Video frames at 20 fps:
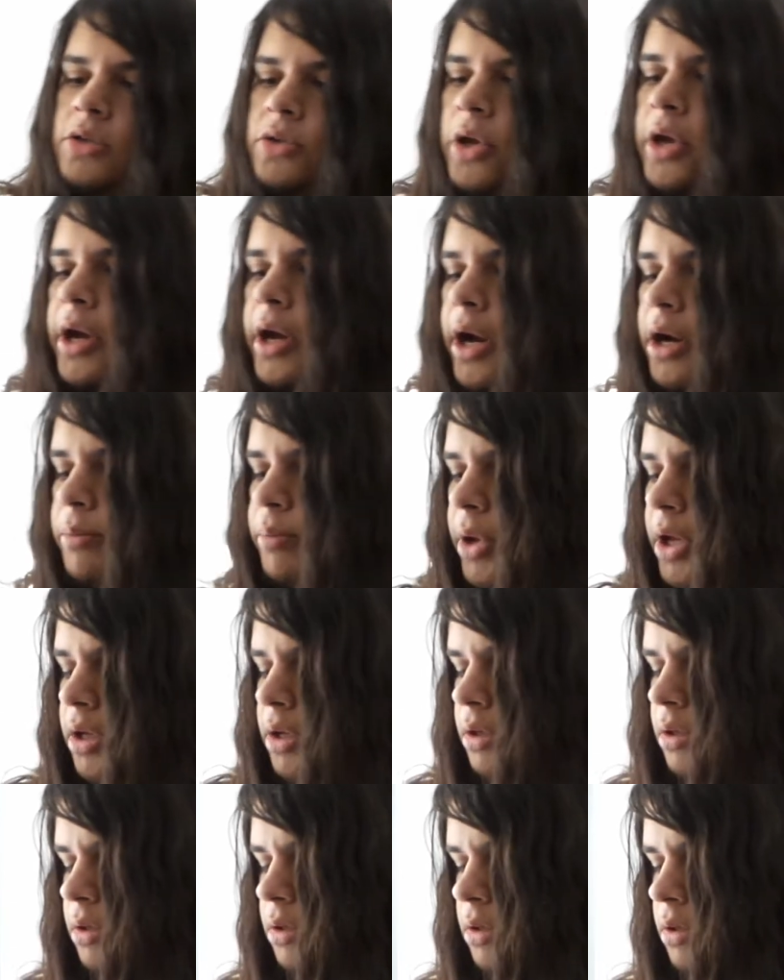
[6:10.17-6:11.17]
So yeah, Iron
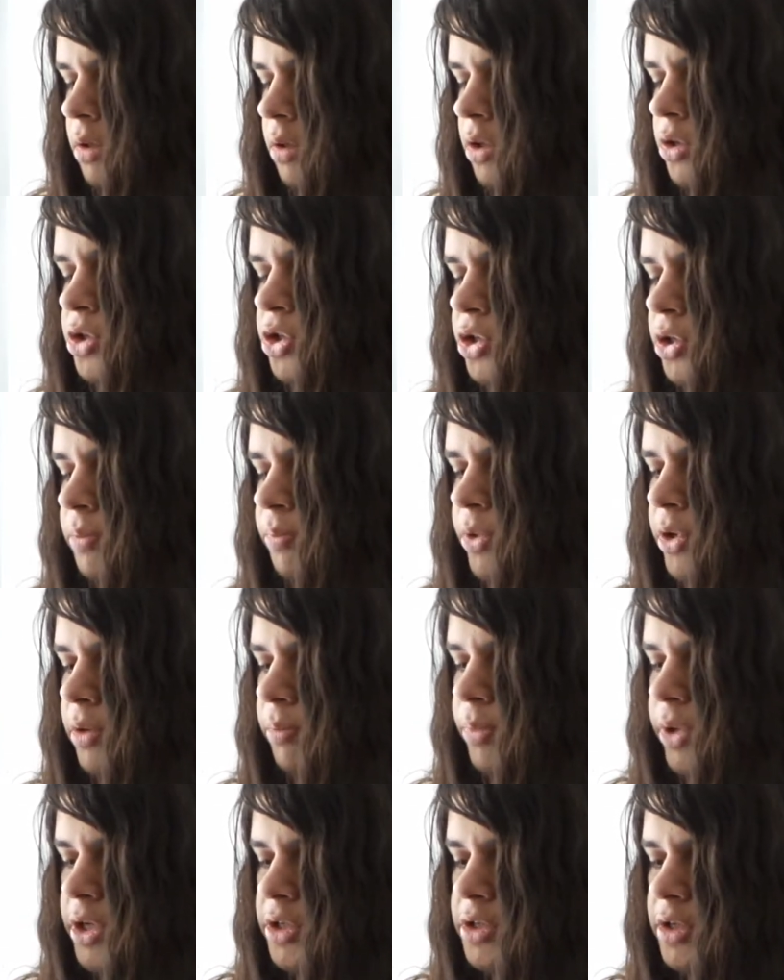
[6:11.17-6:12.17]
Maiden, the Trooper
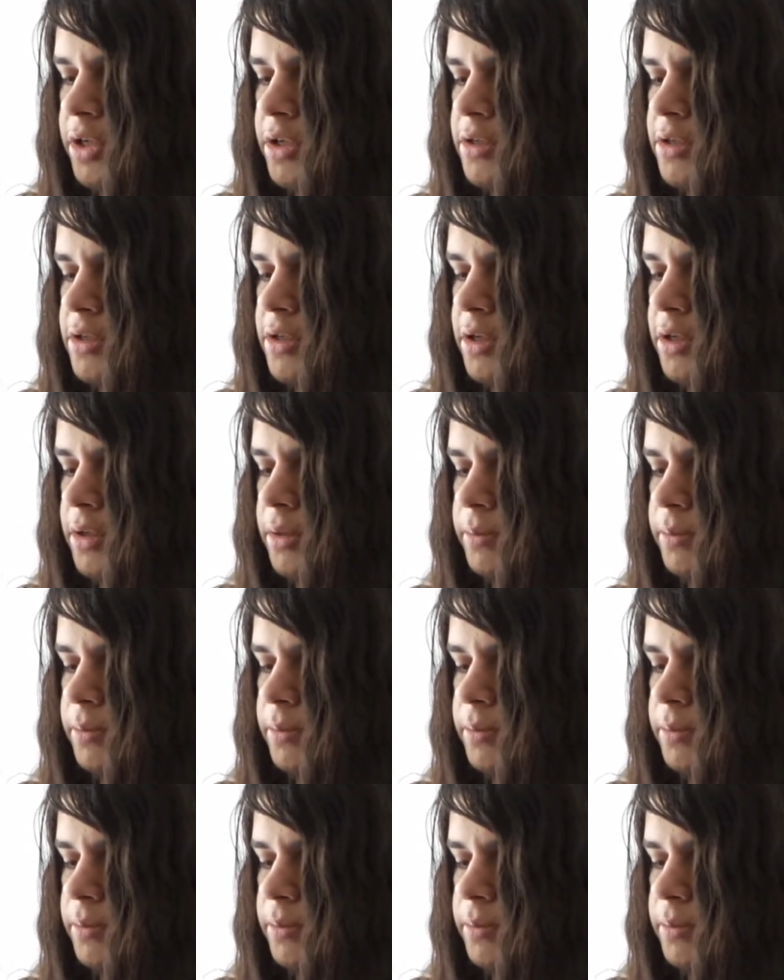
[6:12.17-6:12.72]
picture disc.